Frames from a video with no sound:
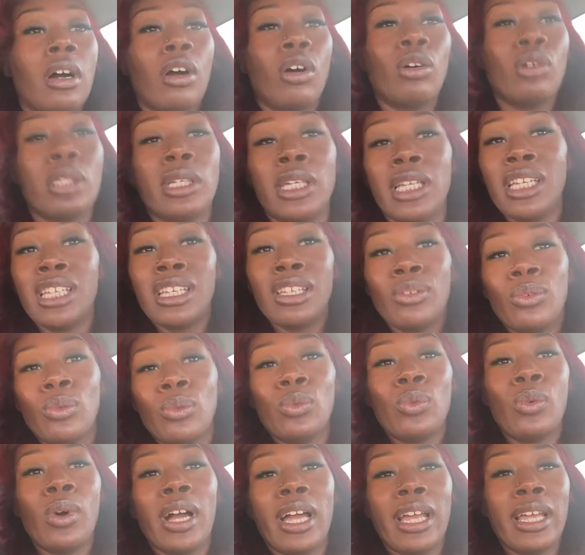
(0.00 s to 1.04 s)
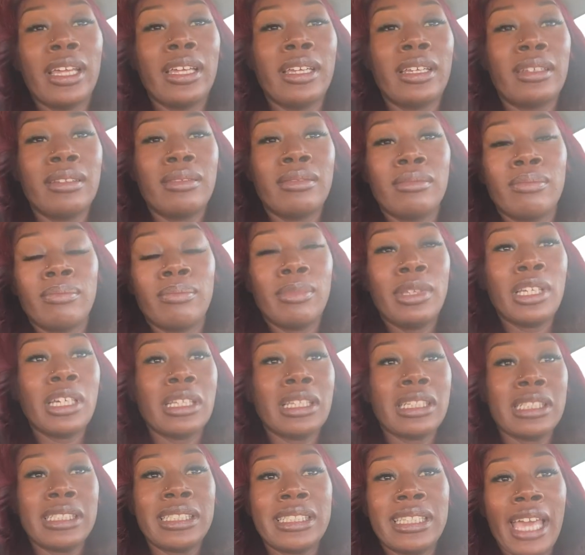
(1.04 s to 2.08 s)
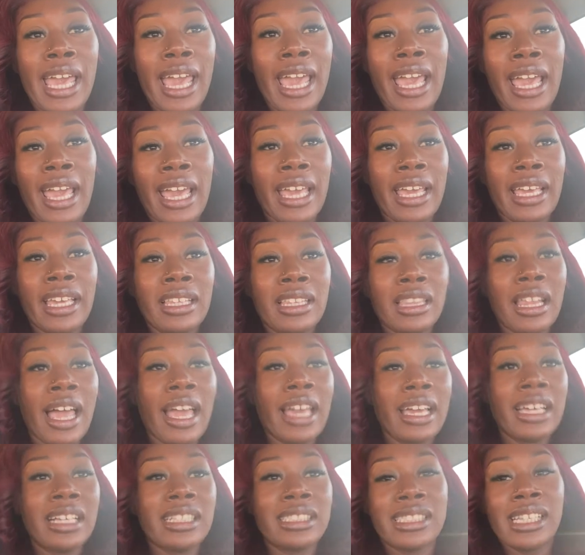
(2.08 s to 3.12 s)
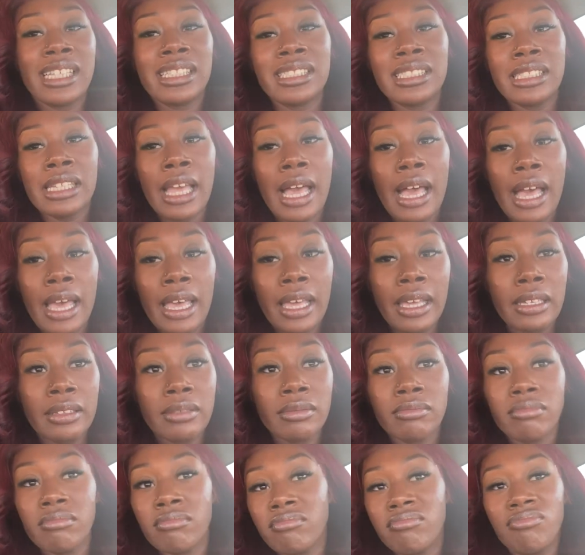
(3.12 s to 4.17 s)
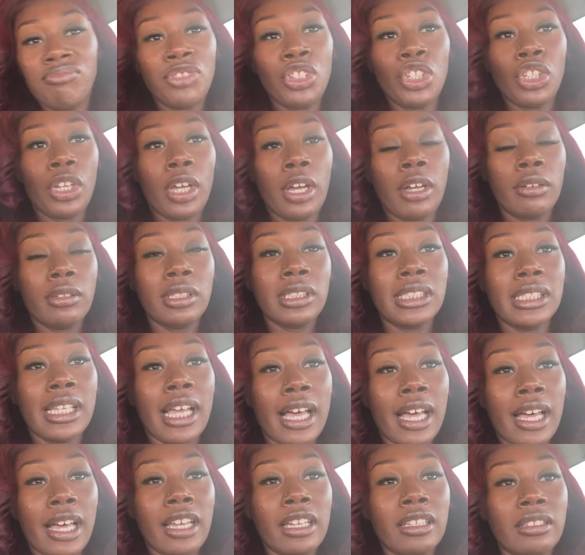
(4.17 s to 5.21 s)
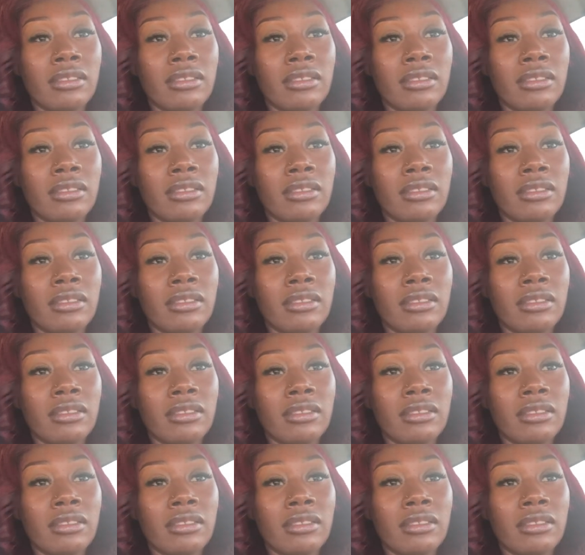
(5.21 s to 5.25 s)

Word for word: only eating one meal a day, like, because that's not, you know, it's not,